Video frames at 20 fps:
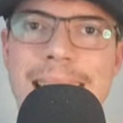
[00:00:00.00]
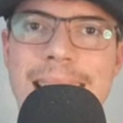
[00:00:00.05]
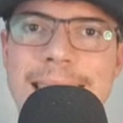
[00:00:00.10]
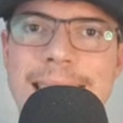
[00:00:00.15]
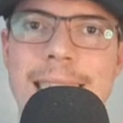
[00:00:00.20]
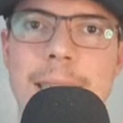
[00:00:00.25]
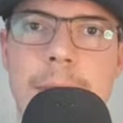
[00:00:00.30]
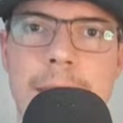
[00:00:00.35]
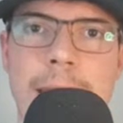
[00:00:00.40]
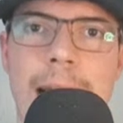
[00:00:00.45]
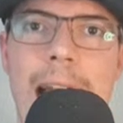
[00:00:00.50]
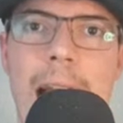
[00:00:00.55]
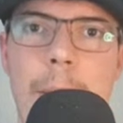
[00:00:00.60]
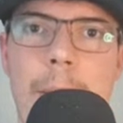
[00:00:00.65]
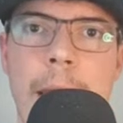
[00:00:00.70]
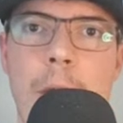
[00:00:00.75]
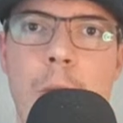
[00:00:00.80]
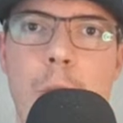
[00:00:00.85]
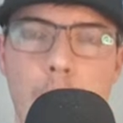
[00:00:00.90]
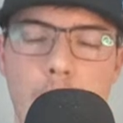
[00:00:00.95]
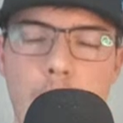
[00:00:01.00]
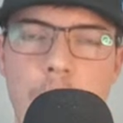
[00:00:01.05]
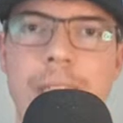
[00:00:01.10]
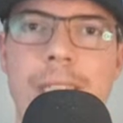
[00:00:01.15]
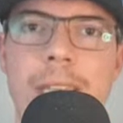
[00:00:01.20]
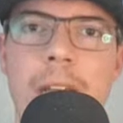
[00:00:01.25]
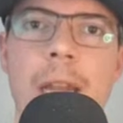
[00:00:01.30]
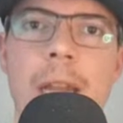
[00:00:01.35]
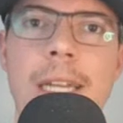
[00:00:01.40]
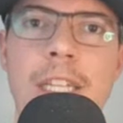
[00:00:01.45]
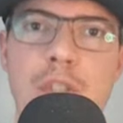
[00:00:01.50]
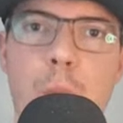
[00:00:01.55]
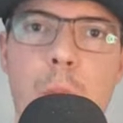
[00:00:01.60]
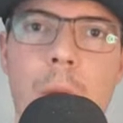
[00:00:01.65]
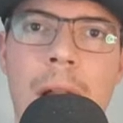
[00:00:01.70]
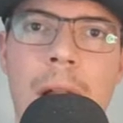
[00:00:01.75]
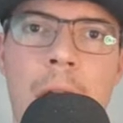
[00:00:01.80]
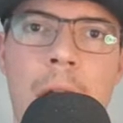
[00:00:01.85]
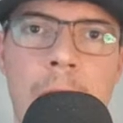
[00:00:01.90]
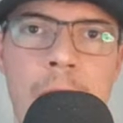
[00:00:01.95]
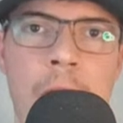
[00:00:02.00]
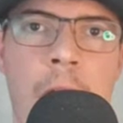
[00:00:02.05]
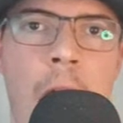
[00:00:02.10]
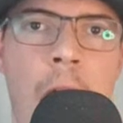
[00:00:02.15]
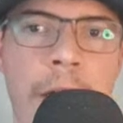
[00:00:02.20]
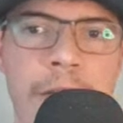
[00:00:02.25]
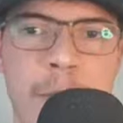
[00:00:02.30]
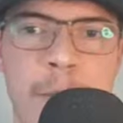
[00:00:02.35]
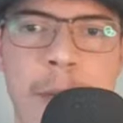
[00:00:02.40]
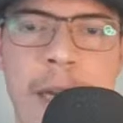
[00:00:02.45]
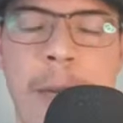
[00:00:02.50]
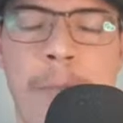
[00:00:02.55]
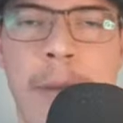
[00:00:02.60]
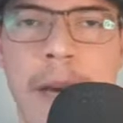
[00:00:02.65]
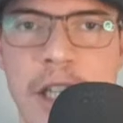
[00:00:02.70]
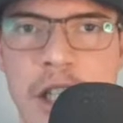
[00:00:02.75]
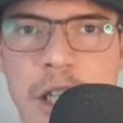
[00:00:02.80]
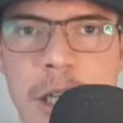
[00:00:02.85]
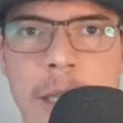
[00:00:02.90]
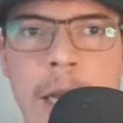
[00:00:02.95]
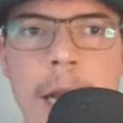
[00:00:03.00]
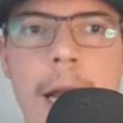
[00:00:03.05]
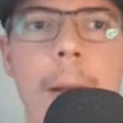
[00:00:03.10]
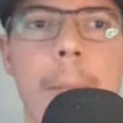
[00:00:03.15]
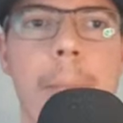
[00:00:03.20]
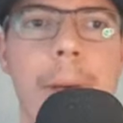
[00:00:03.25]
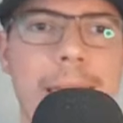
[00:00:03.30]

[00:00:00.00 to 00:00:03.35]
to get some timing work done as well on the off-speed pitches,